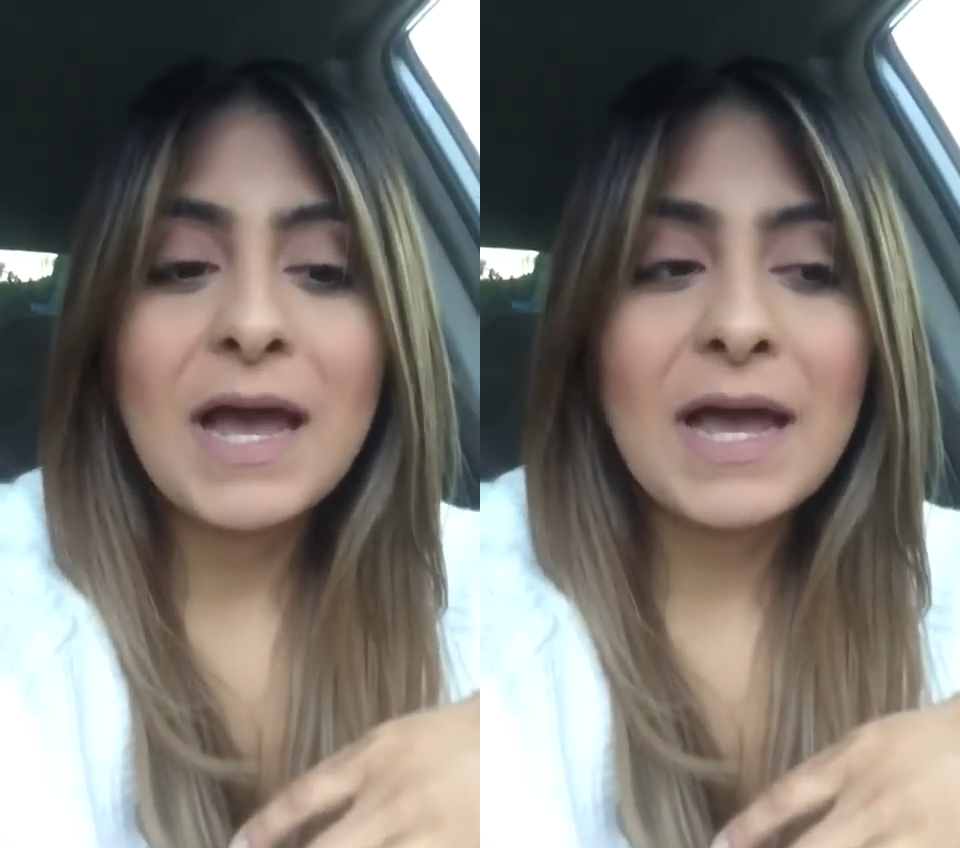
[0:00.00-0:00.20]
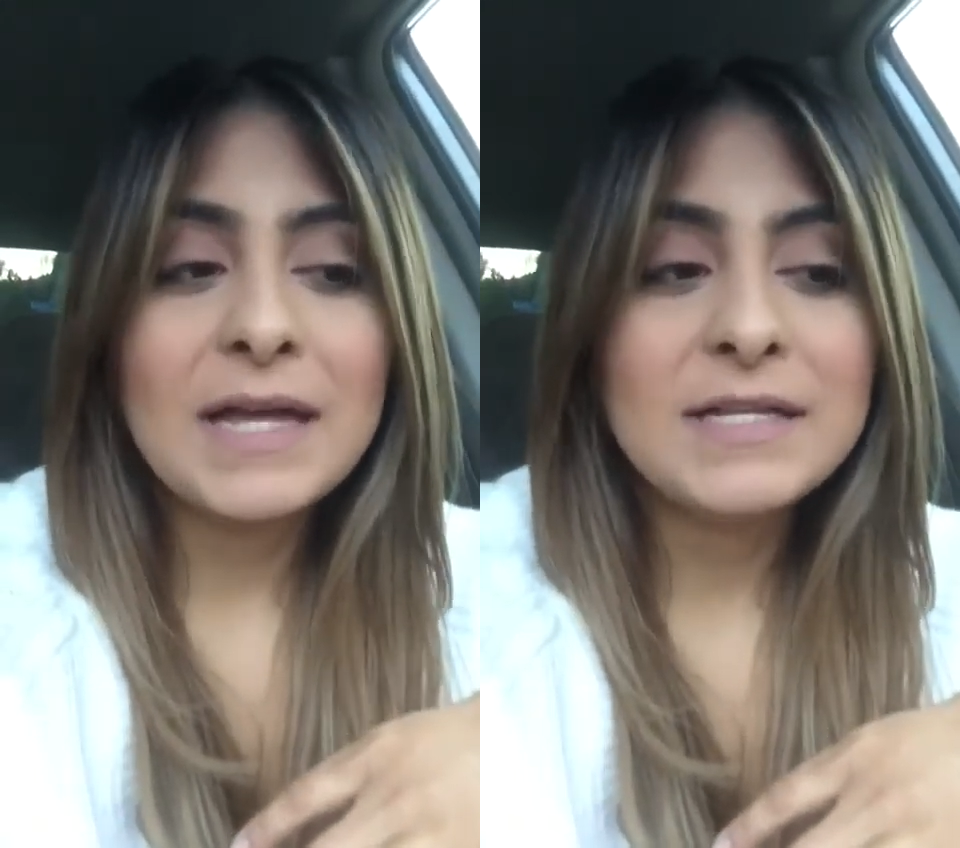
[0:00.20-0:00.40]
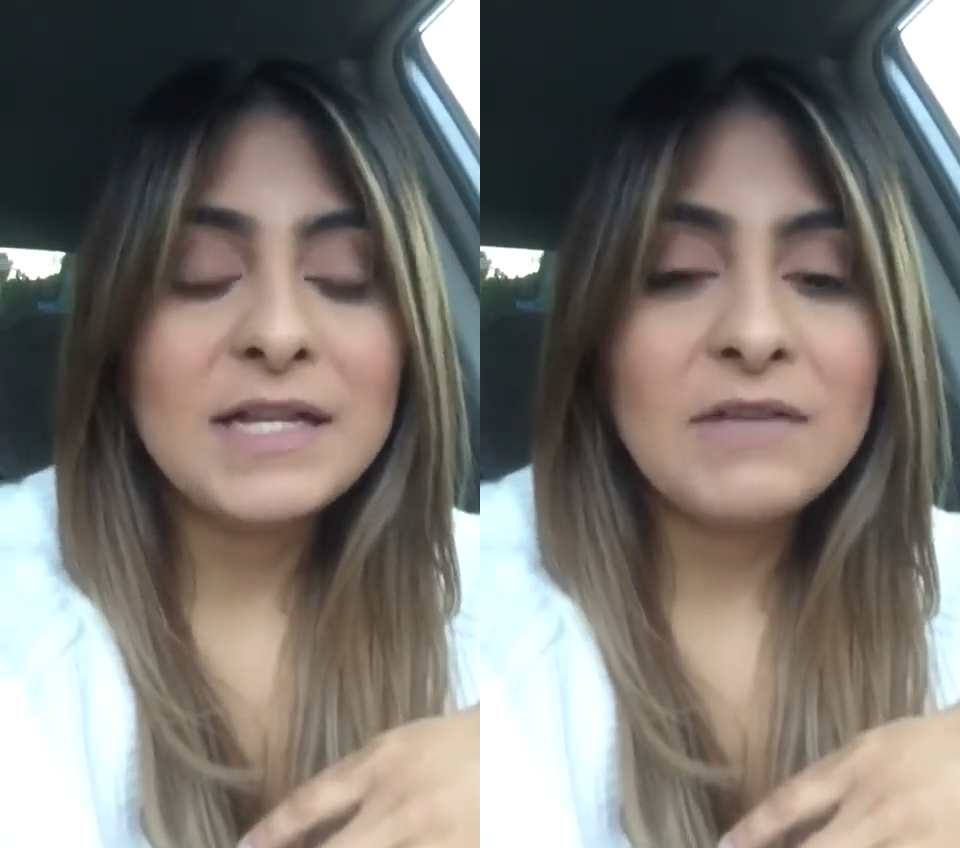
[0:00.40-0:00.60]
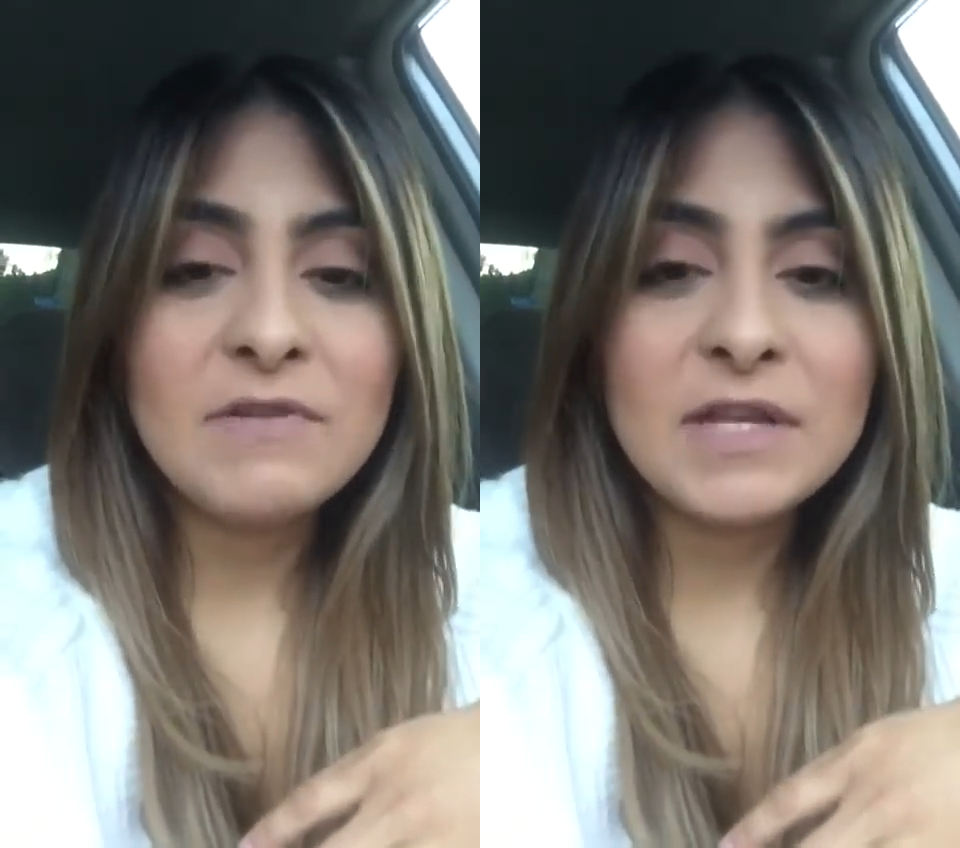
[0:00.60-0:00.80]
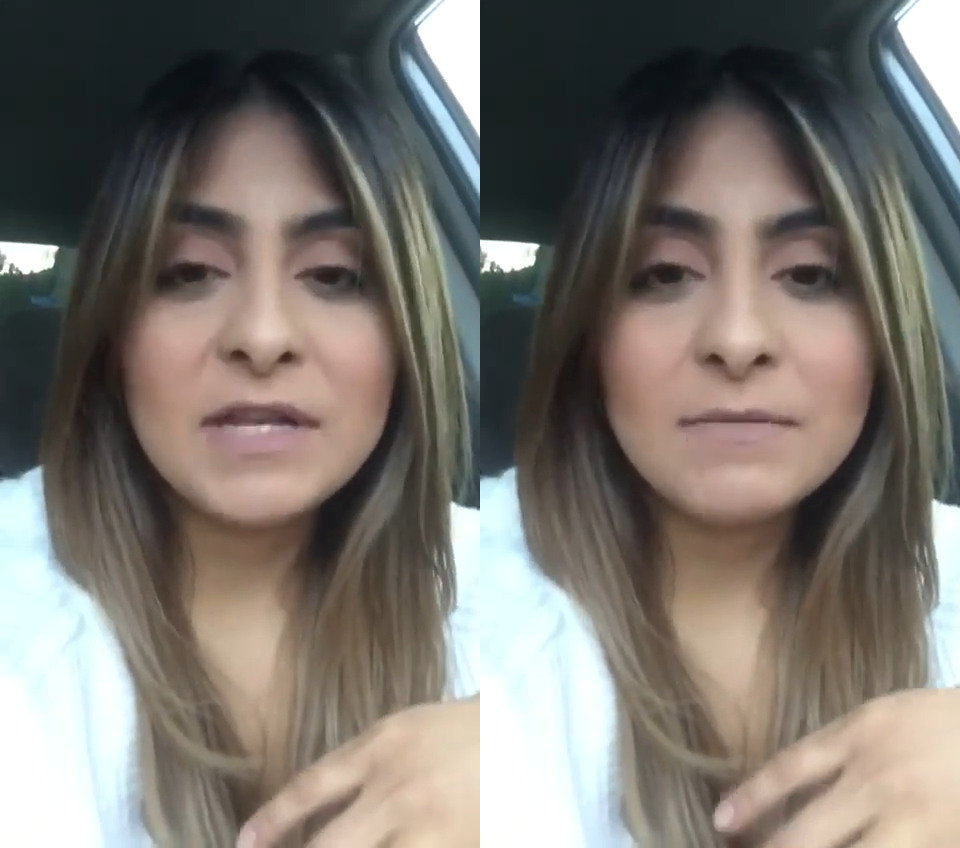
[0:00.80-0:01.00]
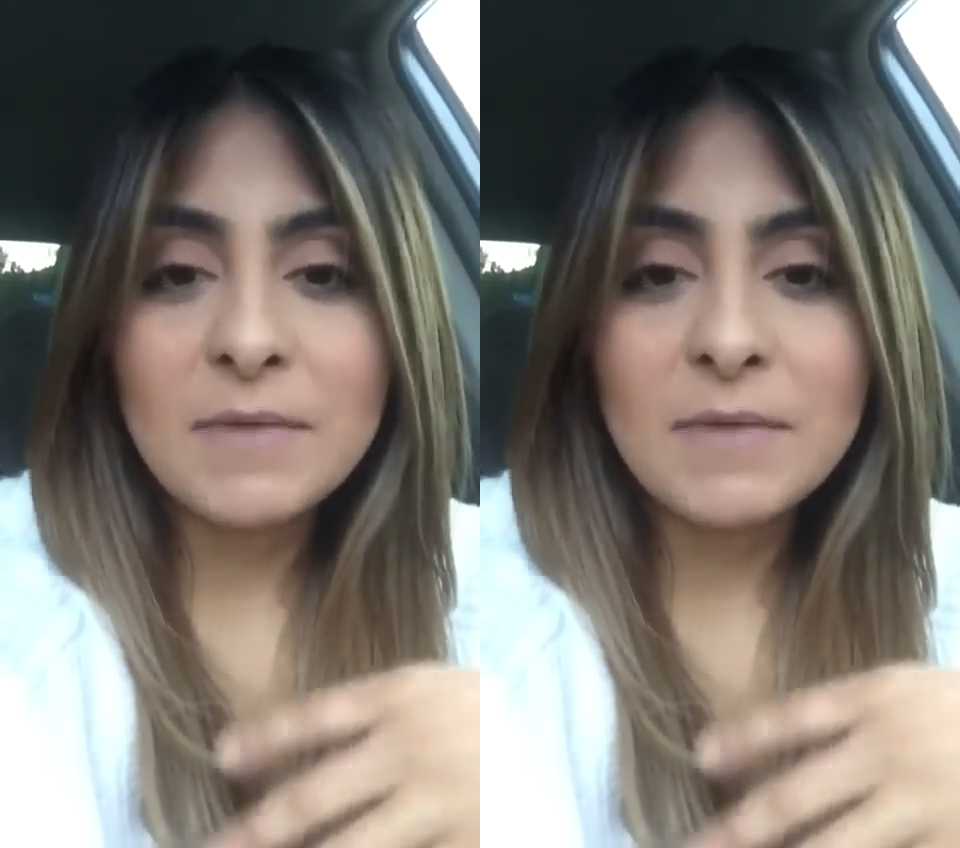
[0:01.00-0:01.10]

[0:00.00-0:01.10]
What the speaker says: and even